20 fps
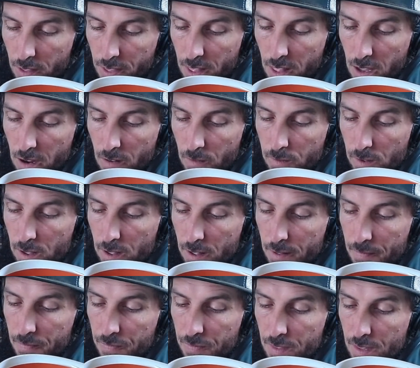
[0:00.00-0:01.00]

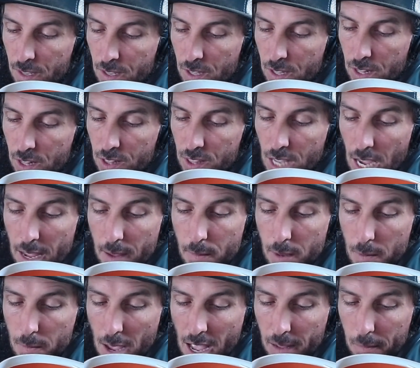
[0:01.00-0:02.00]
larva,
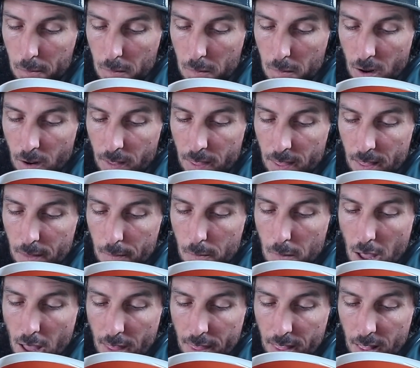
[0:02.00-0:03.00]
diamondback
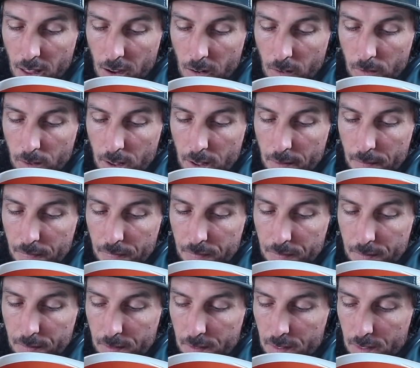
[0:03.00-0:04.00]
moth larva,
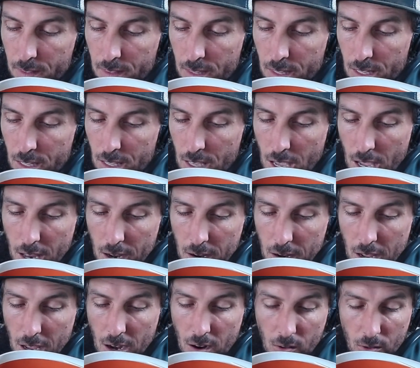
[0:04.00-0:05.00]

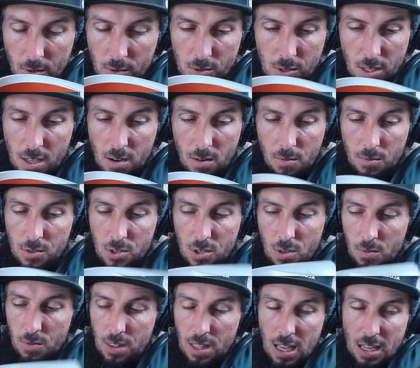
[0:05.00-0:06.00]
and all those, you know,
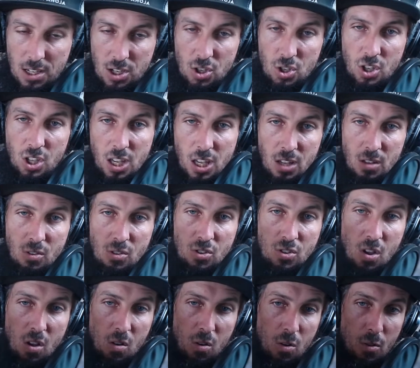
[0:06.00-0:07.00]
so that just kills
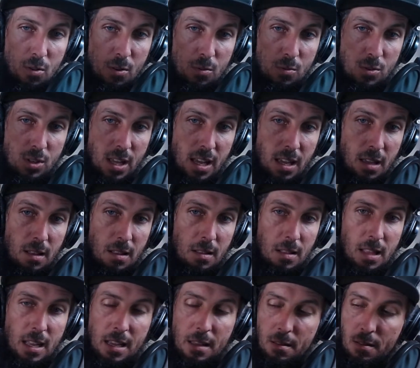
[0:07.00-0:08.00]
all those like
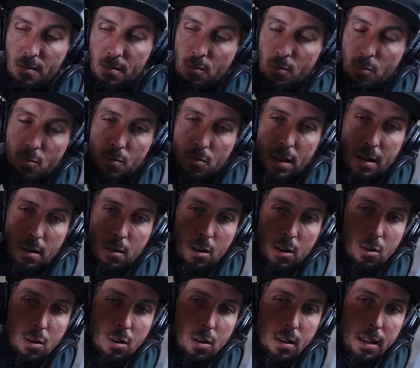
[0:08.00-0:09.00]

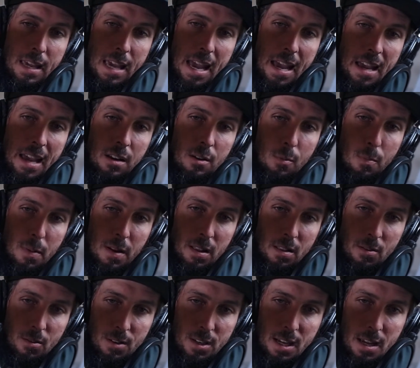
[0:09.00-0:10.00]

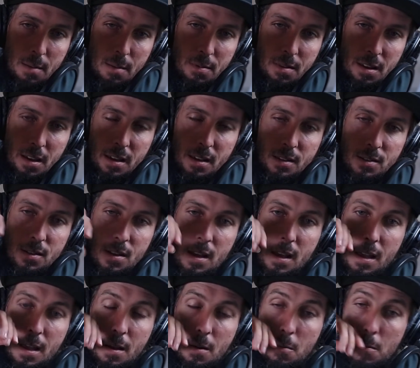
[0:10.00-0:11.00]
caterpillar type things
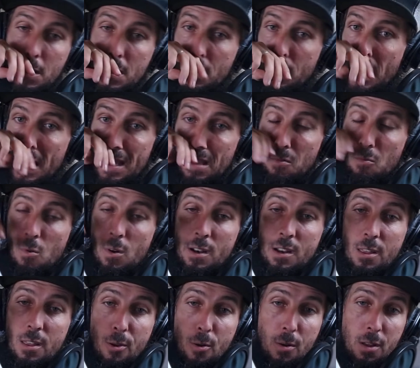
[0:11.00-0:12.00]
when you make it 1
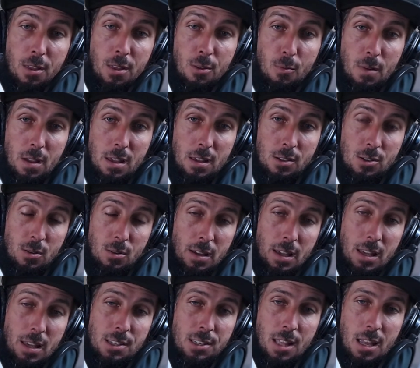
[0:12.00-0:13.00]
to 33. So I
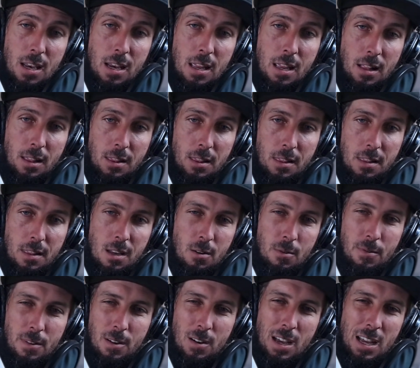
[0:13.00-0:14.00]
guess they need
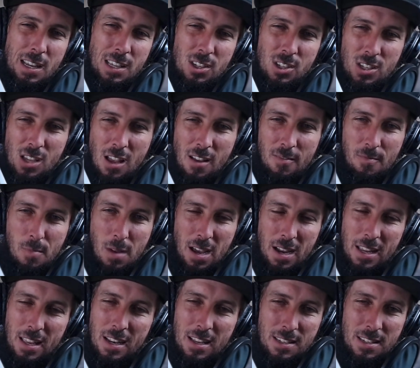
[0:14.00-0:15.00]
they're not as soft
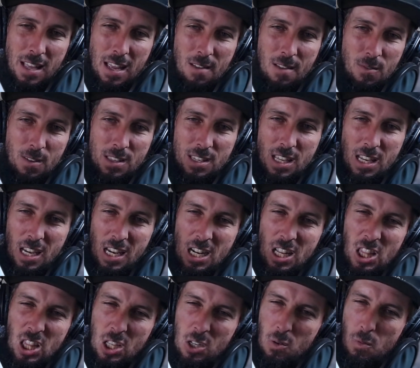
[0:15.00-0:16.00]
bodied as the aphids. They need
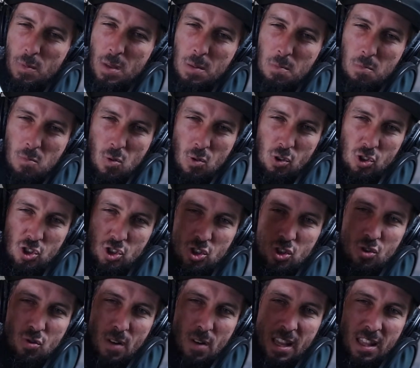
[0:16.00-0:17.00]
a little bit more
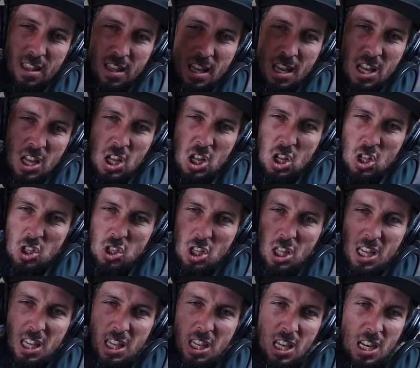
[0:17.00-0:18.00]
strength to
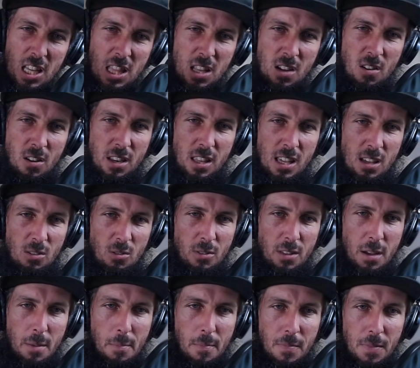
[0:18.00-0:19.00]
like get in there and kill
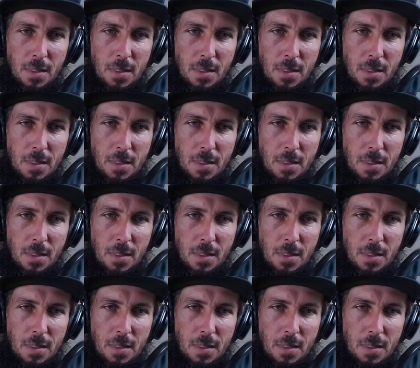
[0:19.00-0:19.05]
them.